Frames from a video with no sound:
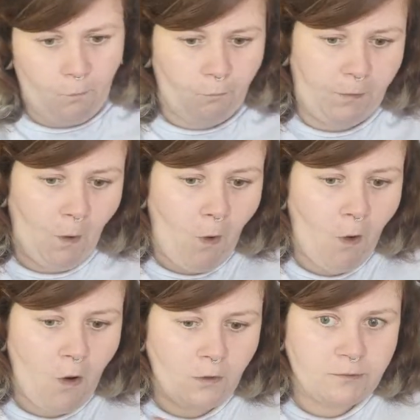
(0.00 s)
We
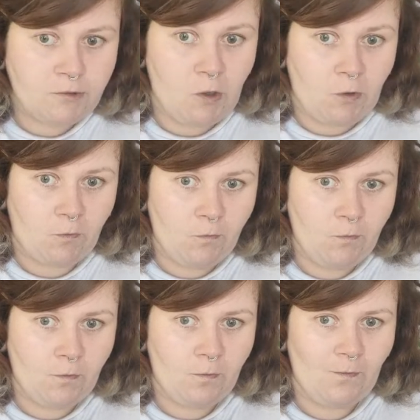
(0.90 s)
all do.
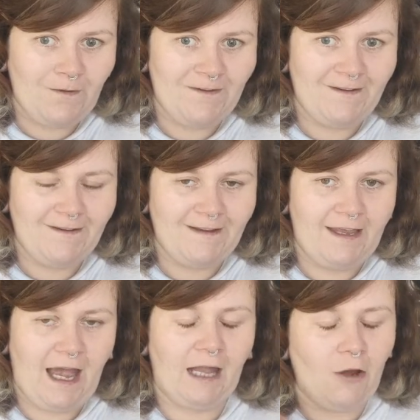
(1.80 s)

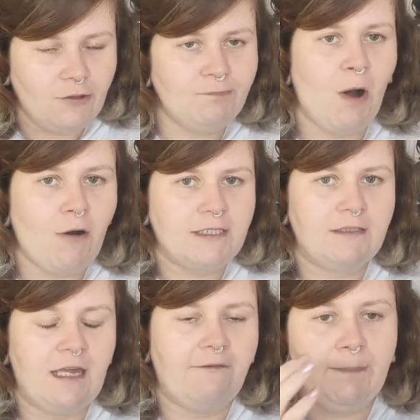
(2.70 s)
I'll
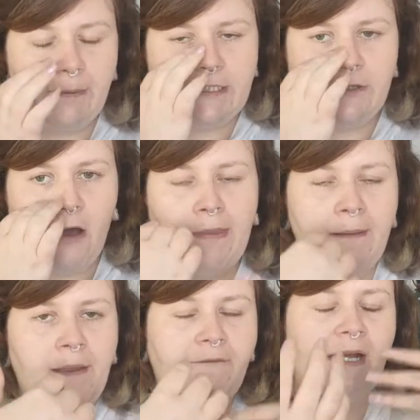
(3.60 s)
unbox. If anybody
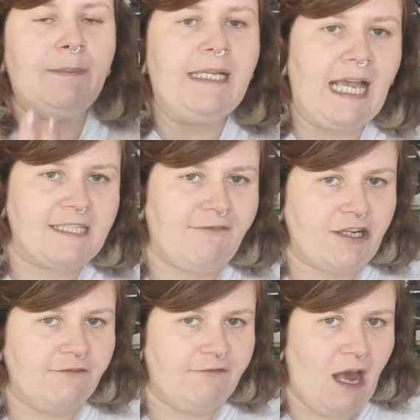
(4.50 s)
gets
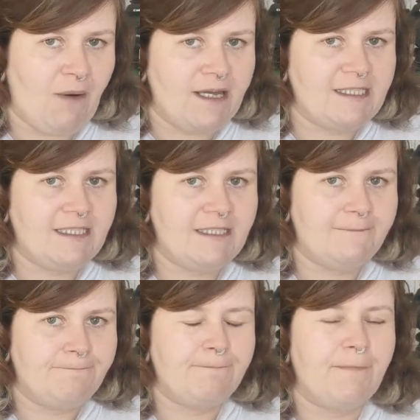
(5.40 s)
Fresh and Flowers,
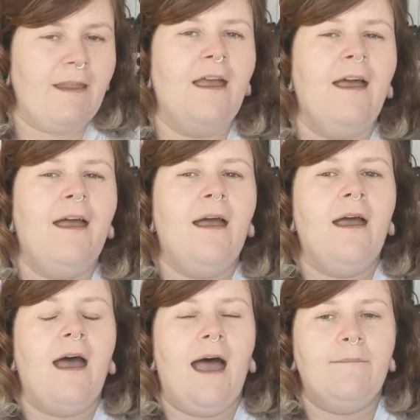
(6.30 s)

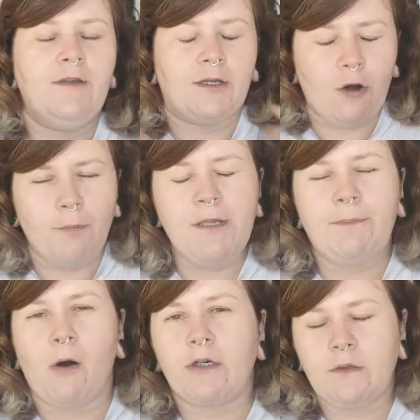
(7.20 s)
you can open your
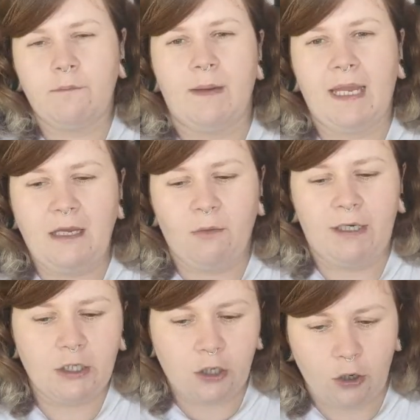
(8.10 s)
box with me when
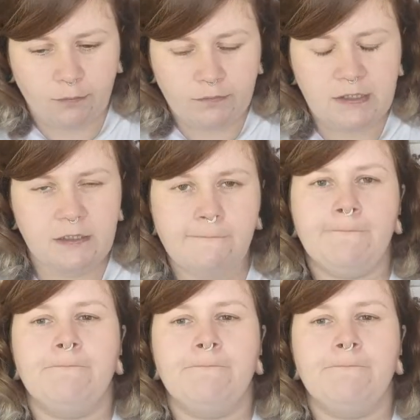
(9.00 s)
it comes.